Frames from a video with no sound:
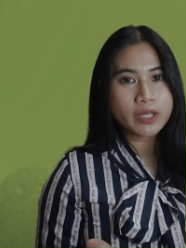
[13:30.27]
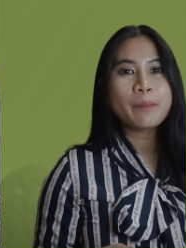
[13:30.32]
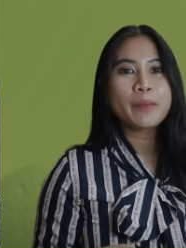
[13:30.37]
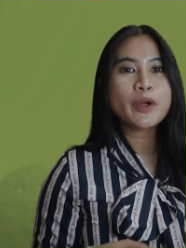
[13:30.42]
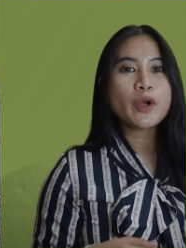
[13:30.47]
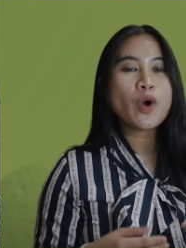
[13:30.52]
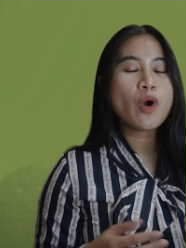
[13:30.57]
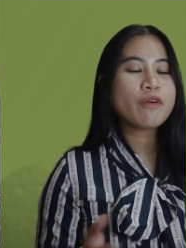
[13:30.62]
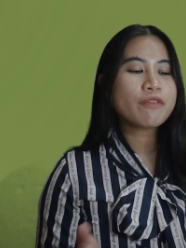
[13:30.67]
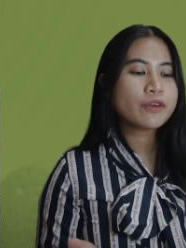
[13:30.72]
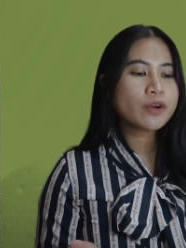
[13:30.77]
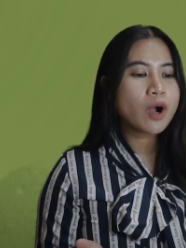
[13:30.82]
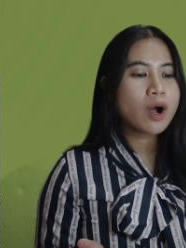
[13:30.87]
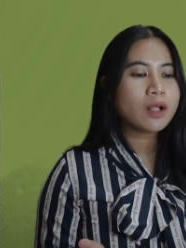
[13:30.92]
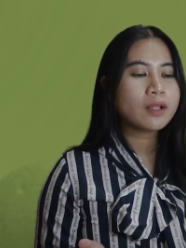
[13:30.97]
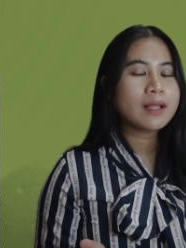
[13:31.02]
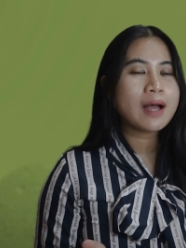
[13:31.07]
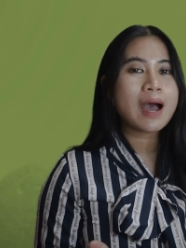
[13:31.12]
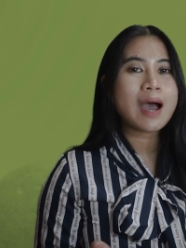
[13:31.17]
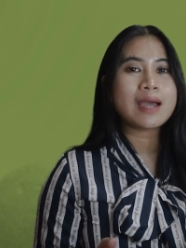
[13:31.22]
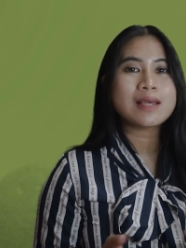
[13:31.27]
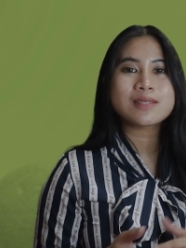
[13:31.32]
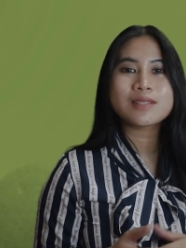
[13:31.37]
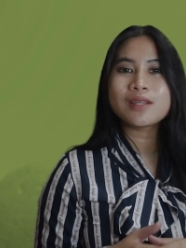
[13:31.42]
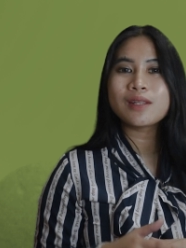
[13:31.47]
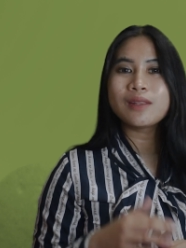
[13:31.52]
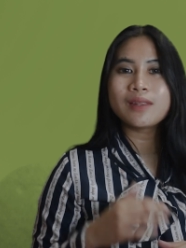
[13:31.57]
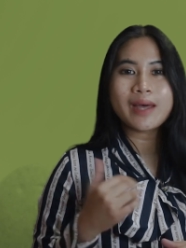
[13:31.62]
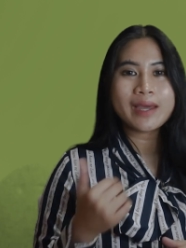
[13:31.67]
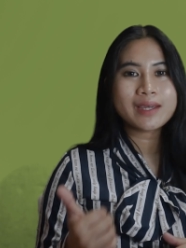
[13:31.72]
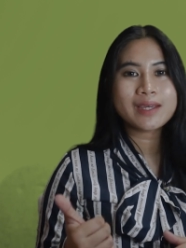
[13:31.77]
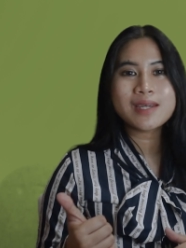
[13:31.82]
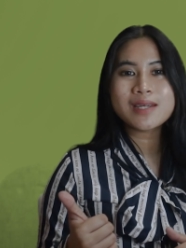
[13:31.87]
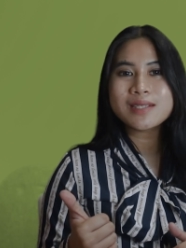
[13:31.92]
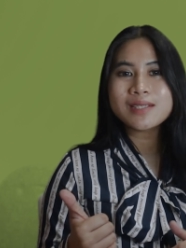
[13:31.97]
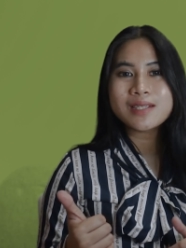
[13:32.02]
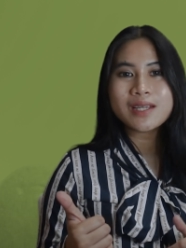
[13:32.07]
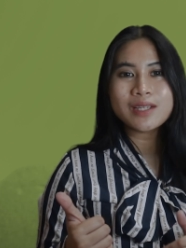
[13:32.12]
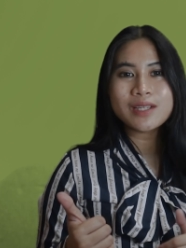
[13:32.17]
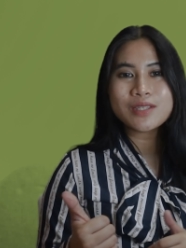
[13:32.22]
But overall, I still like
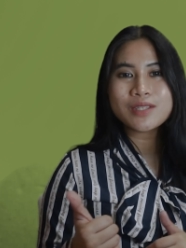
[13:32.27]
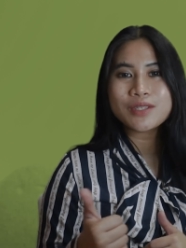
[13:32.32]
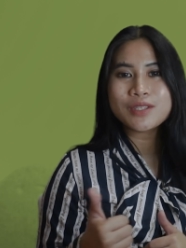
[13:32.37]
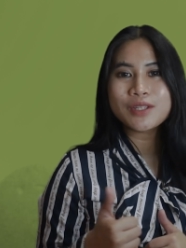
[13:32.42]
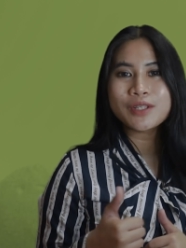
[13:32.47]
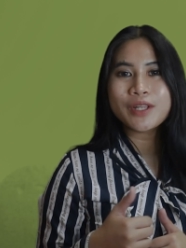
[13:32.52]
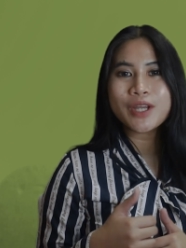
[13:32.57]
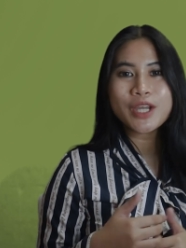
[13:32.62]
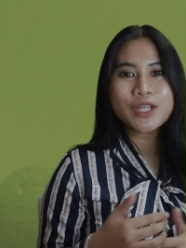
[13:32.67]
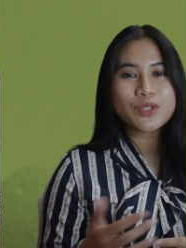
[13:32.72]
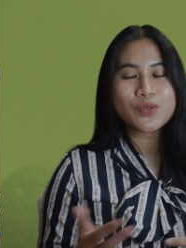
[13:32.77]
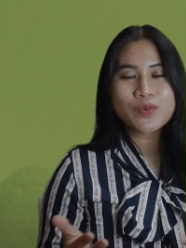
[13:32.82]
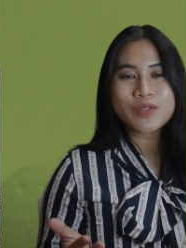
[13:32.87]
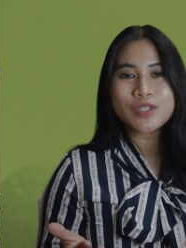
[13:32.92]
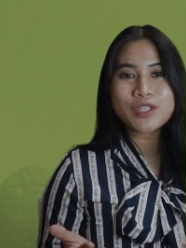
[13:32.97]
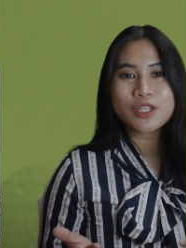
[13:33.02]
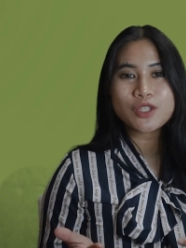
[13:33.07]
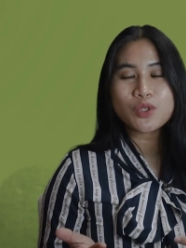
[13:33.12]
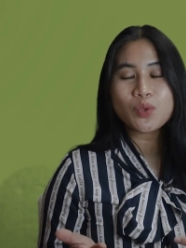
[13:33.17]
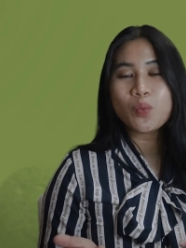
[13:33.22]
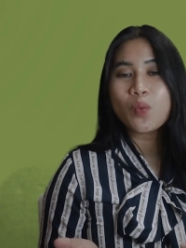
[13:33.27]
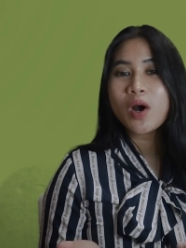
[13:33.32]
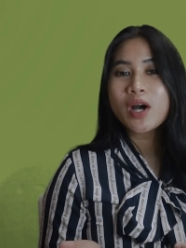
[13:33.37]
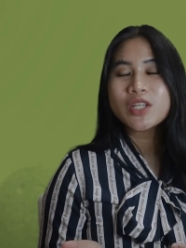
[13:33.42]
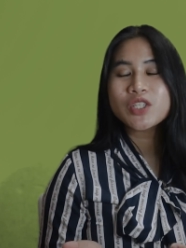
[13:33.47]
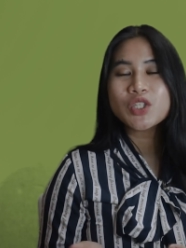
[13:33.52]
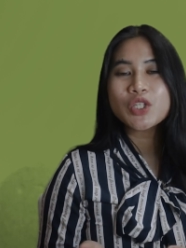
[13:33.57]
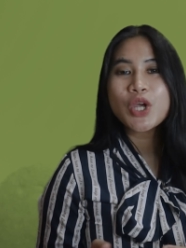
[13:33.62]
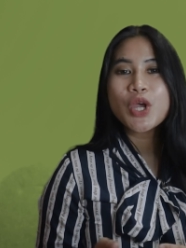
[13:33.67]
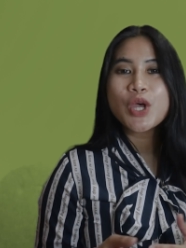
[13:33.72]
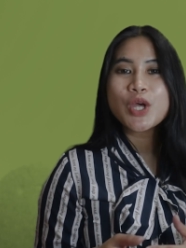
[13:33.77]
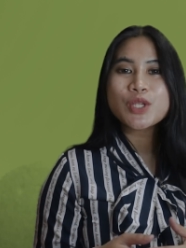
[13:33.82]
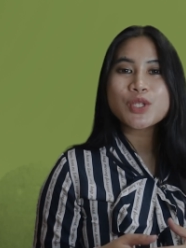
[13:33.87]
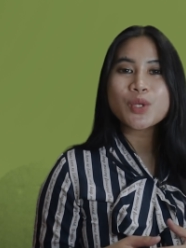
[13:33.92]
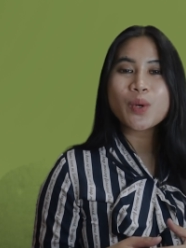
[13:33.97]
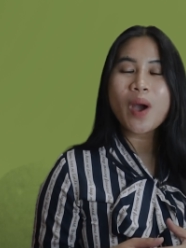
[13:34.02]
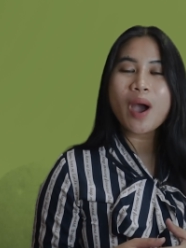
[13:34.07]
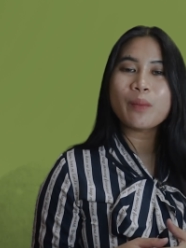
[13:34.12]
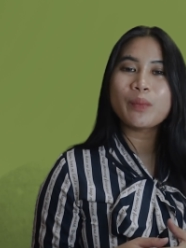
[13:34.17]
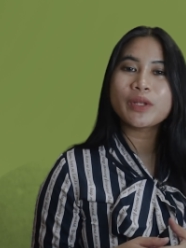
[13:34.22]
it and it's still interesting to watch,
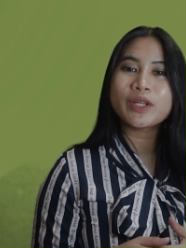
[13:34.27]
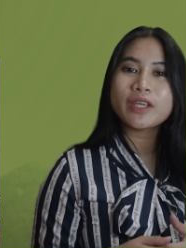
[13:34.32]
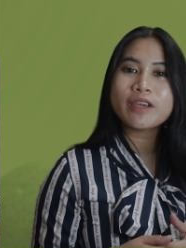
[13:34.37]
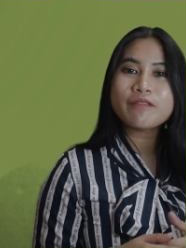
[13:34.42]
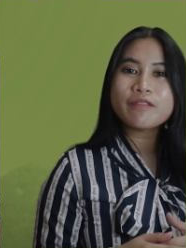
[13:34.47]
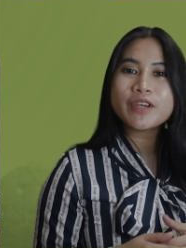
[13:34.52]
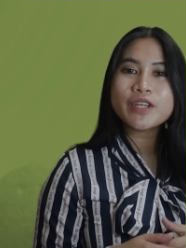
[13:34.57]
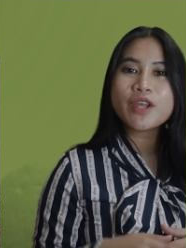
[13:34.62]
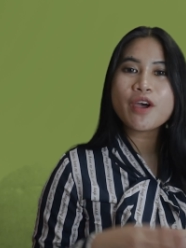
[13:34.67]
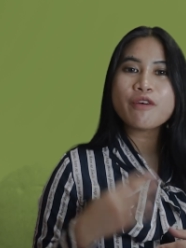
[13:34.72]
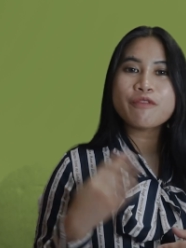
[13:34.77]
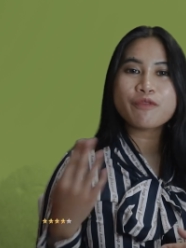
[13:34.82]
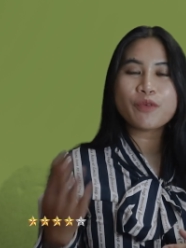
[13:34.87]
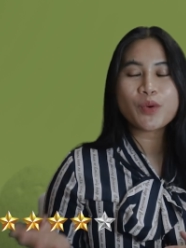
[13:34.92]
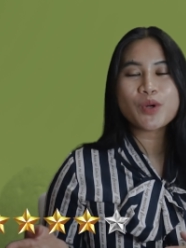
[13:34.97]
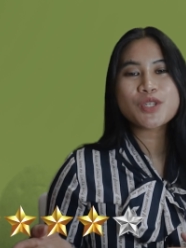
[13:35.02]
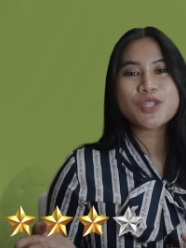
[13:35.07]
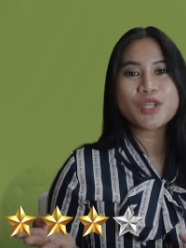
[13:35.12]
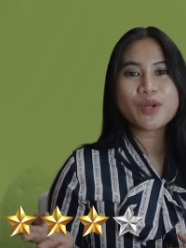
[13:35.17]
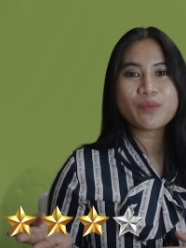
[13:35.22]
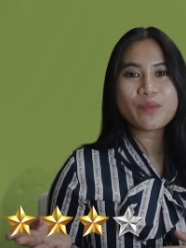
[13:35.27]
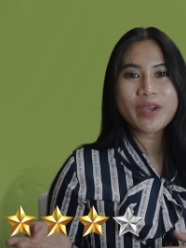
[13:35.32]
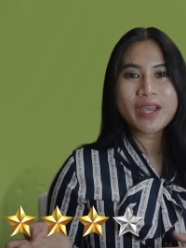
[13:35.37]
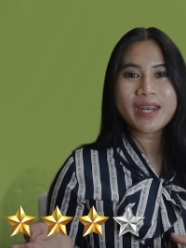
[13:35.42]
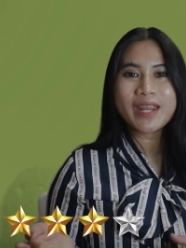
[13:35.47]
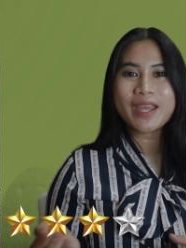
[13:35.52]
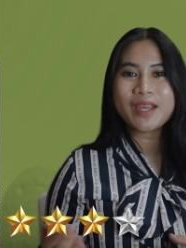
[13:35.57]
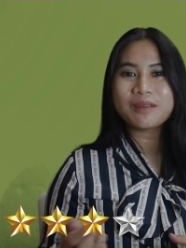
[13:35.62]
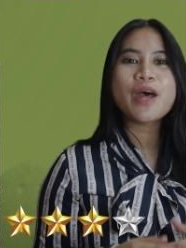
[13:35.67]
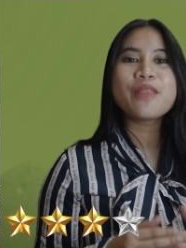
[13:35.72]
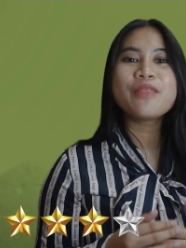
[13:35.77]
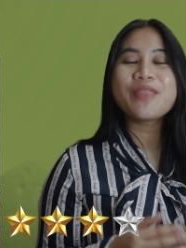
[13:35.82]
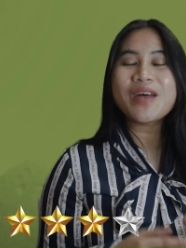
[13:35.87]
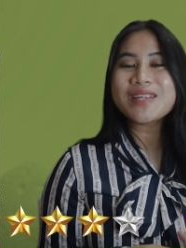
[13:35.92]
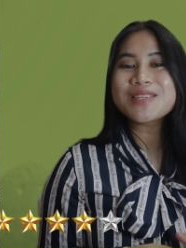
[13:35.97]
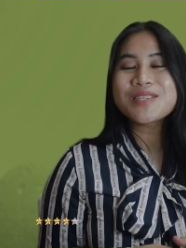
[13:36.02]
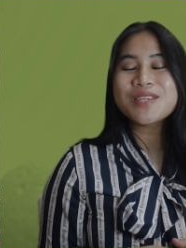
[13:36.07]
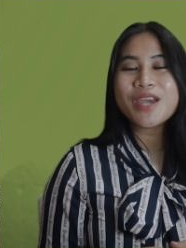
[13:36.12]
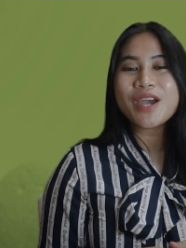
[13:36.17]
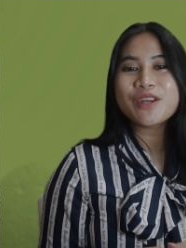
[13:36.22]
so I will give it a four star rating.
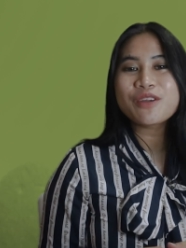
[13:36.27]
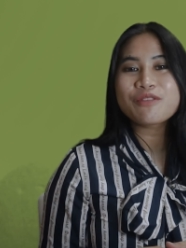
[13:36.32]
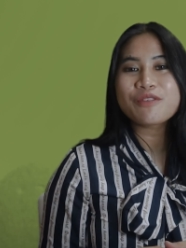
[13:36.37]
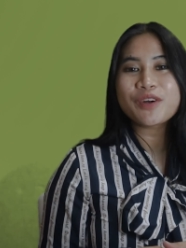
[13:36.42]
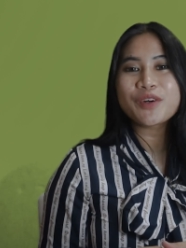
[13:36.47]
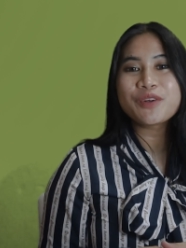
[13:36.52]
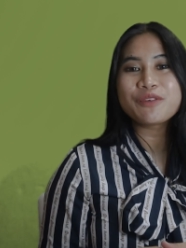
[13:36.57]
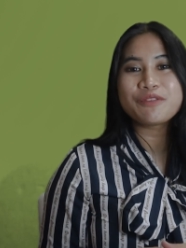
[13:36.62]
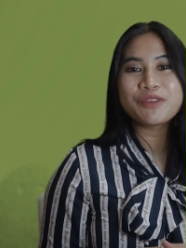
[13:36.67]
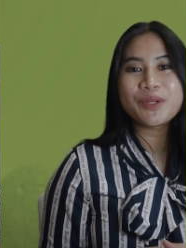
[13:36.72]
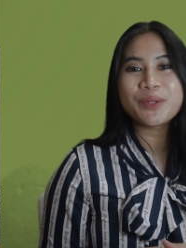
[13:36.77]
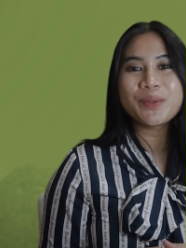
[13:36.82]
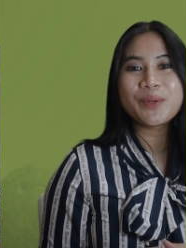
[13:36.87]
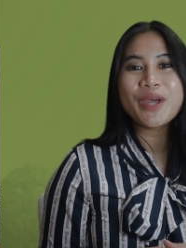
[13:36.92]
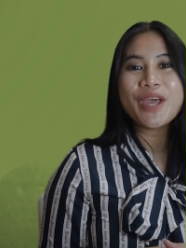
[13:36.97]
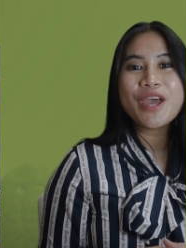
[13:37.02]
That's the end of our review.